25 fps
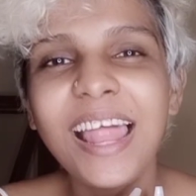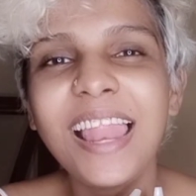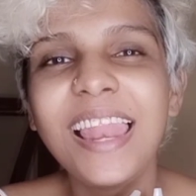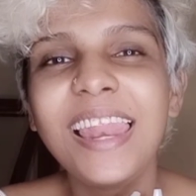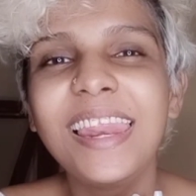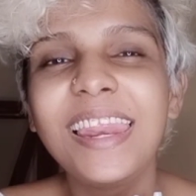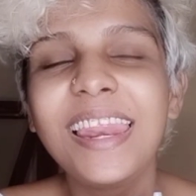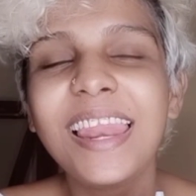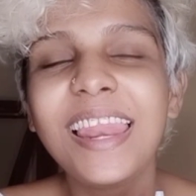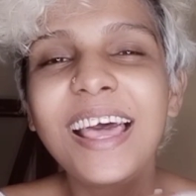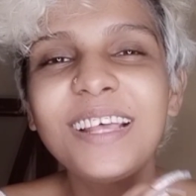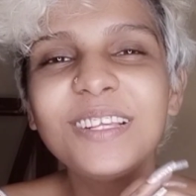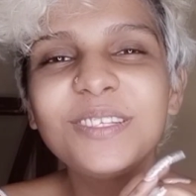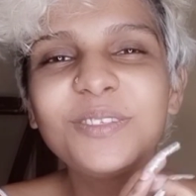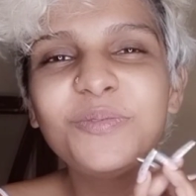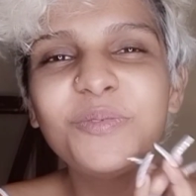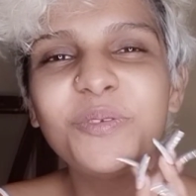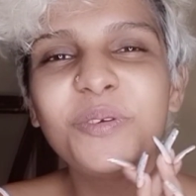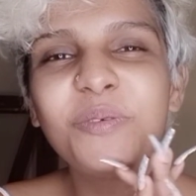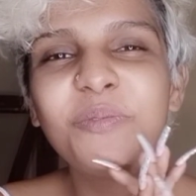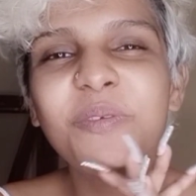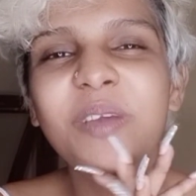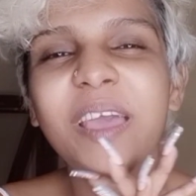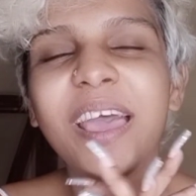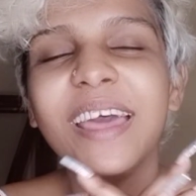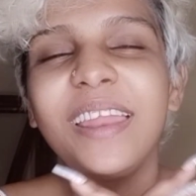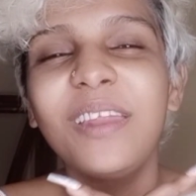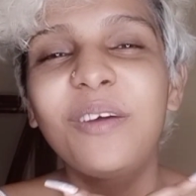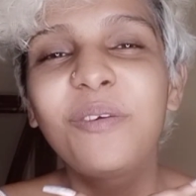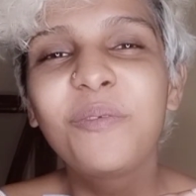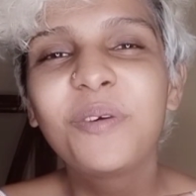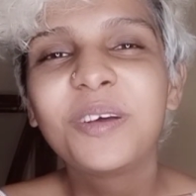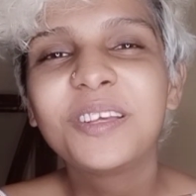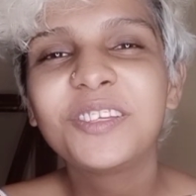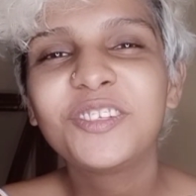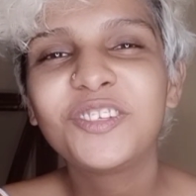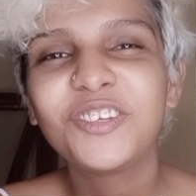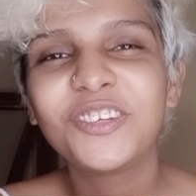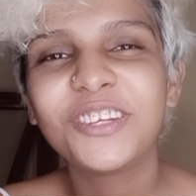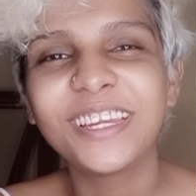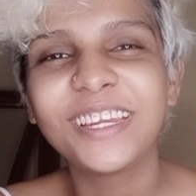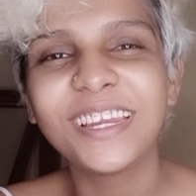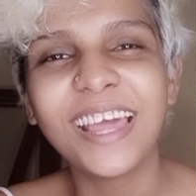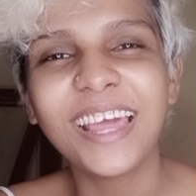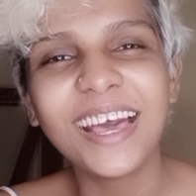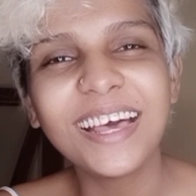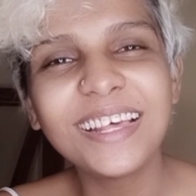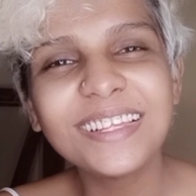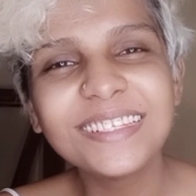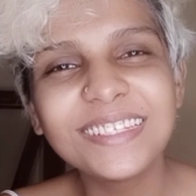Last week we had a question and
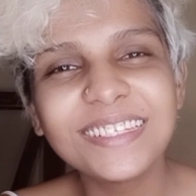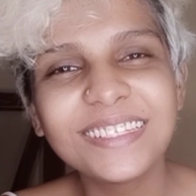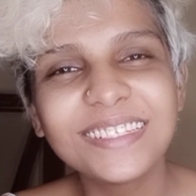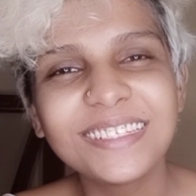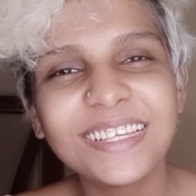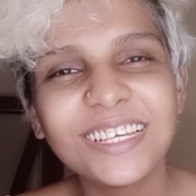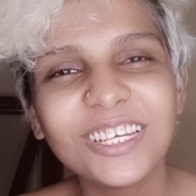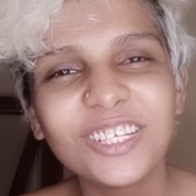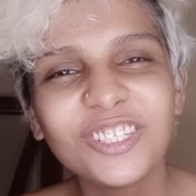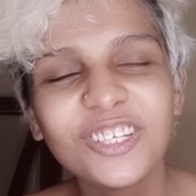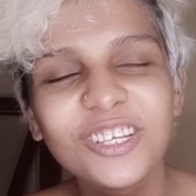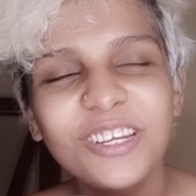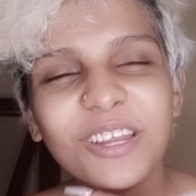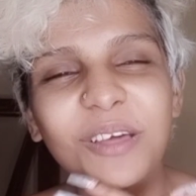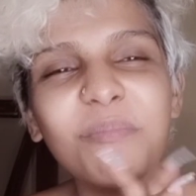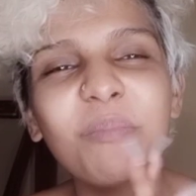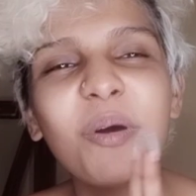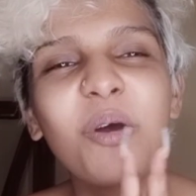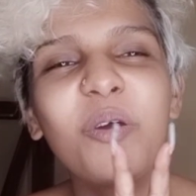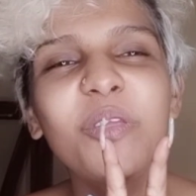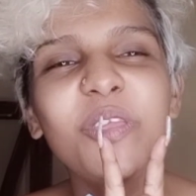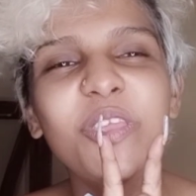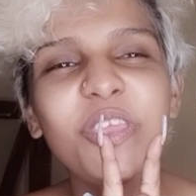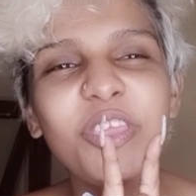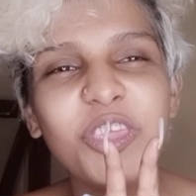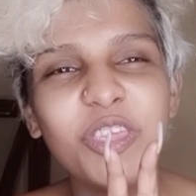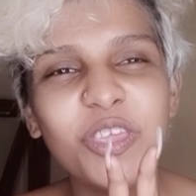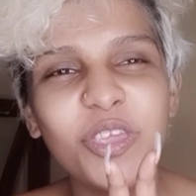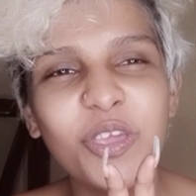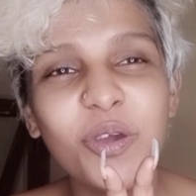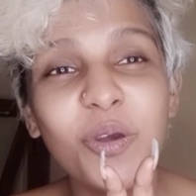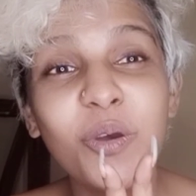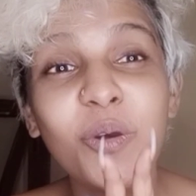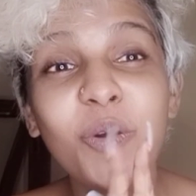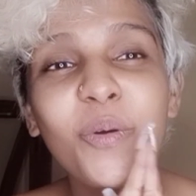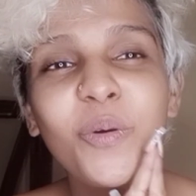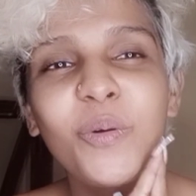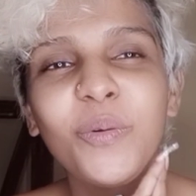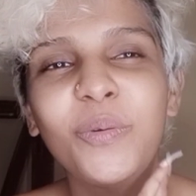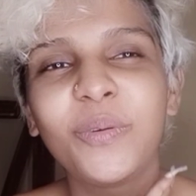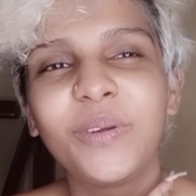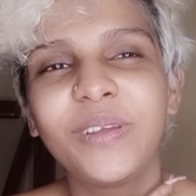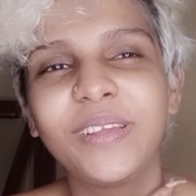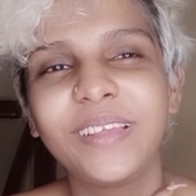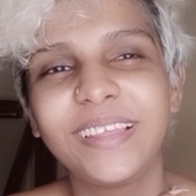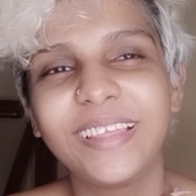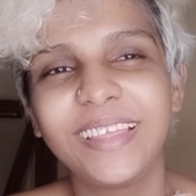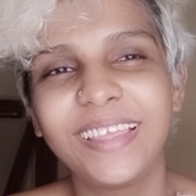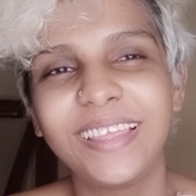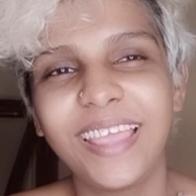answer session about your
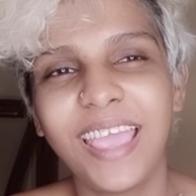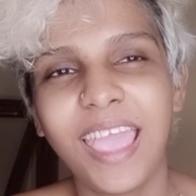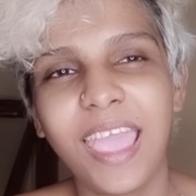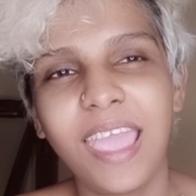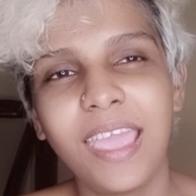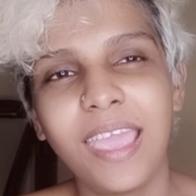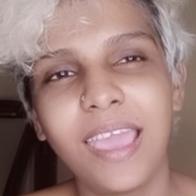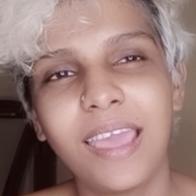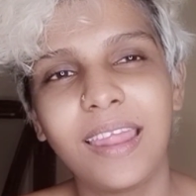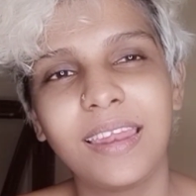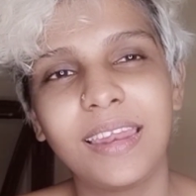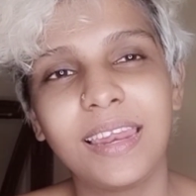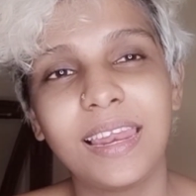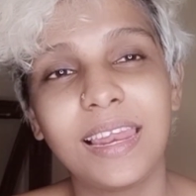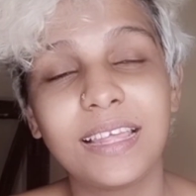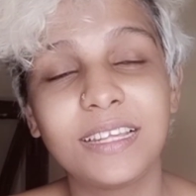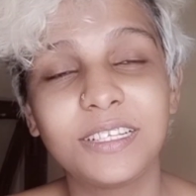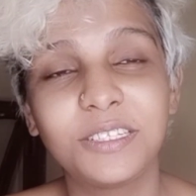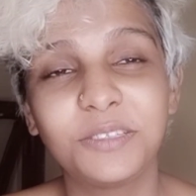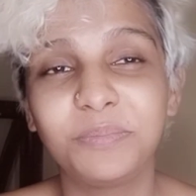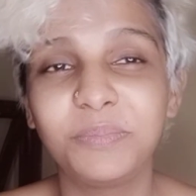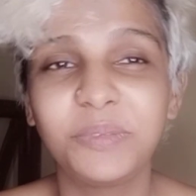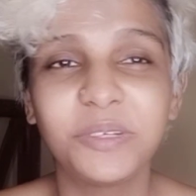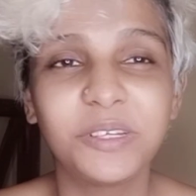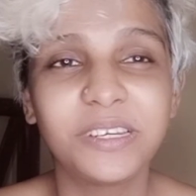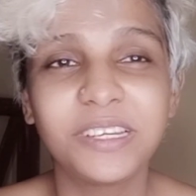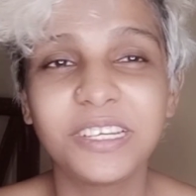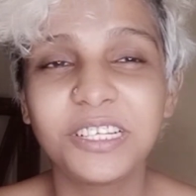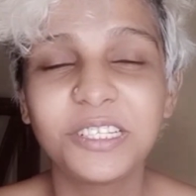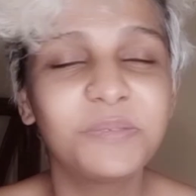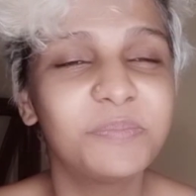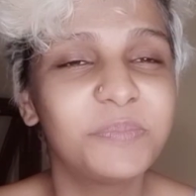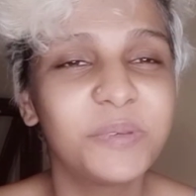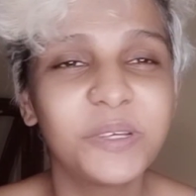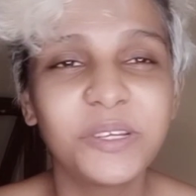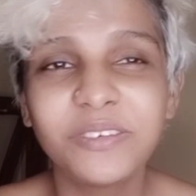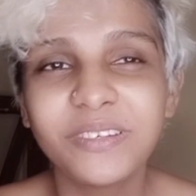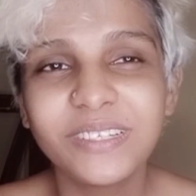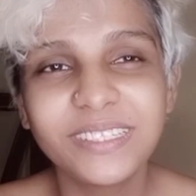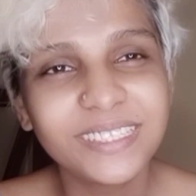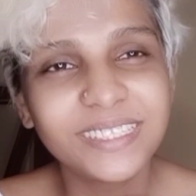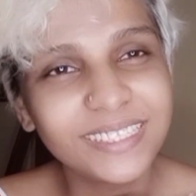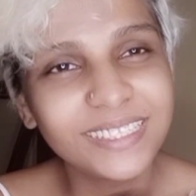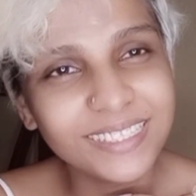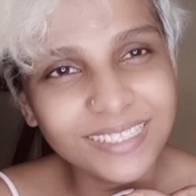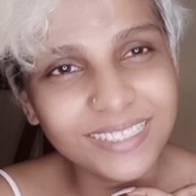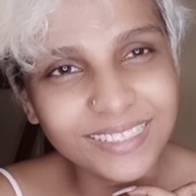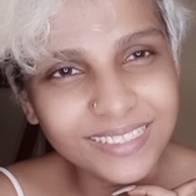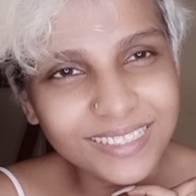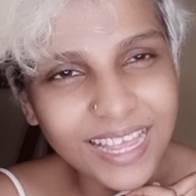gay and lesbian
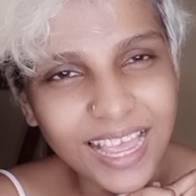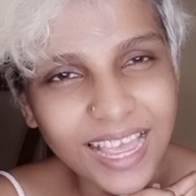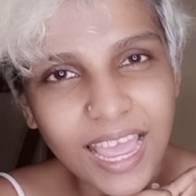experiences,